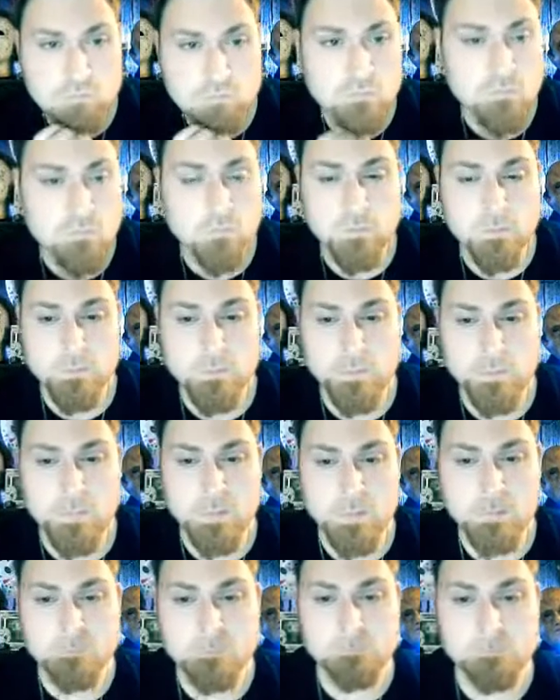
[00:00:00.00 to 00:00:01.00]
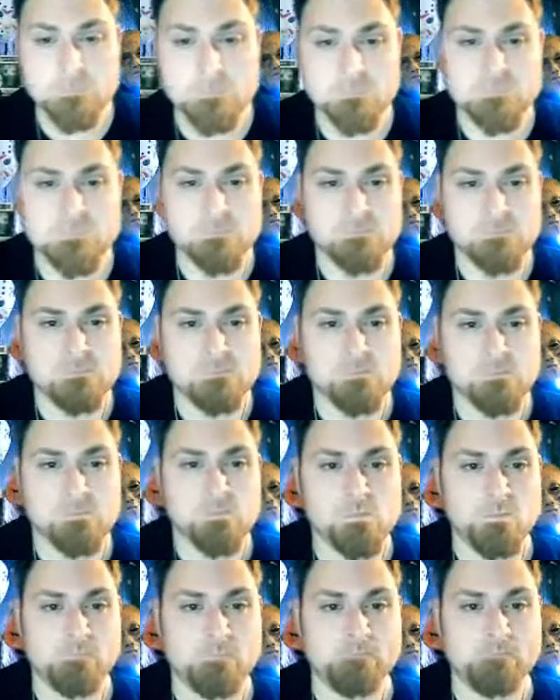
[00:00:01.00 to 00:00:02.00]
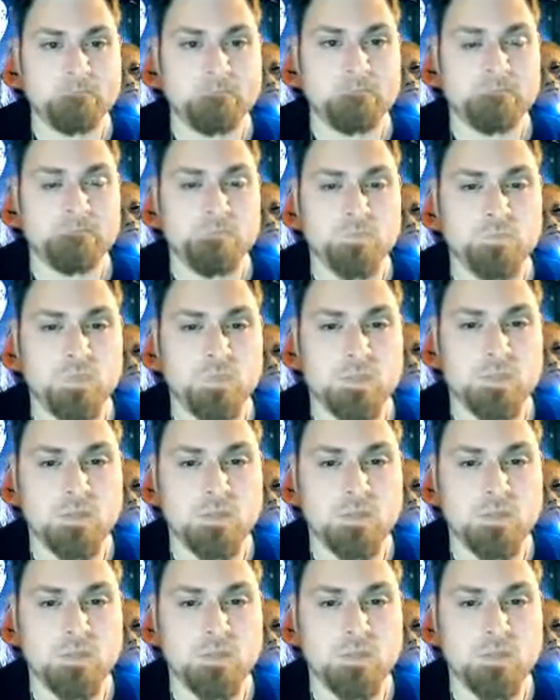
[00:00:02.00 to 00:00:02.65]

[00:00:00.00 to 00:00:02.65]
But it raked in $14